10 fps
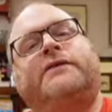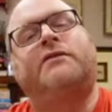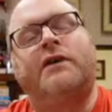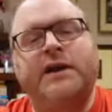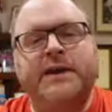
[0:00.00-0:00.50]

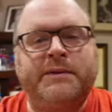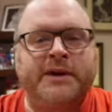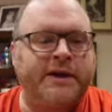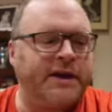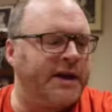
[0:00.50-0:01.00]
crime
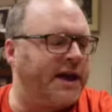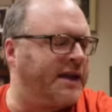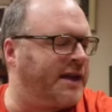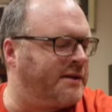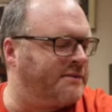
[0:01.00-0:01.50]

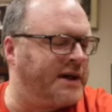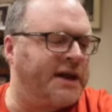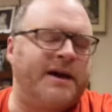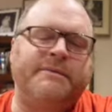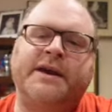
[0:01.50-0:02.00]
and then
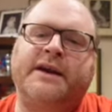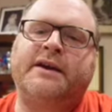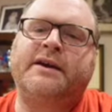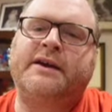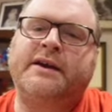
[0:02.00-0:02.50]
becoming
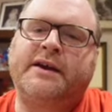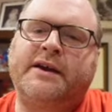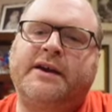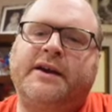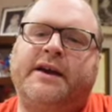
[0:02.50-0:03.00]

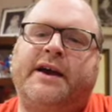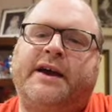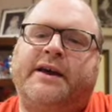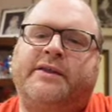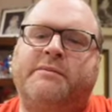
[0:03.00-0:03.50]

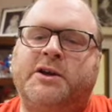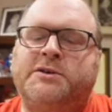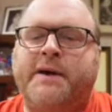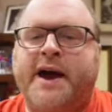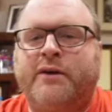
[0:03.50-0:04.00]
the
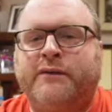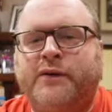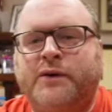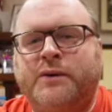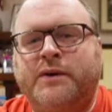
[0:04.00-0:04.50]
most
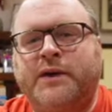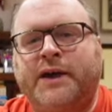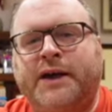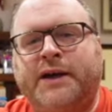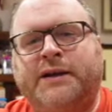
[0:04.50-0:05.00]
powerful
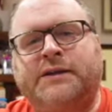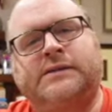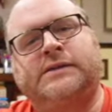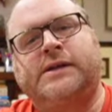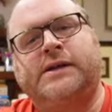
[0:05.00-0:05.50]

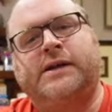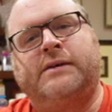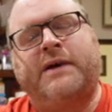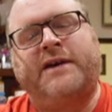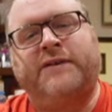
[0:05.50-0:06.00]

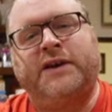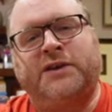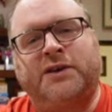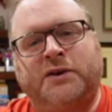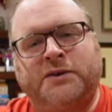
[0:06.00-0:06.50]
mafia
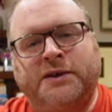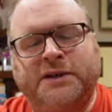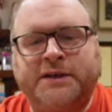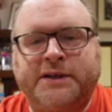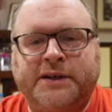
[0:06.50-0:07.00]
don
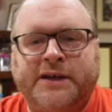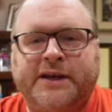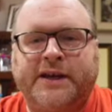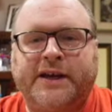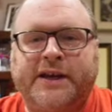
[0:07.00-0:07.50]

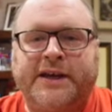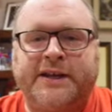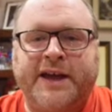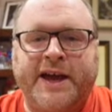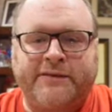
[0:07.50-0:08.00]
in
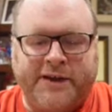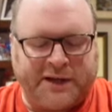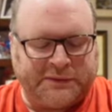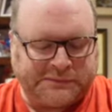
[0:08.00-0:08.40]
the area.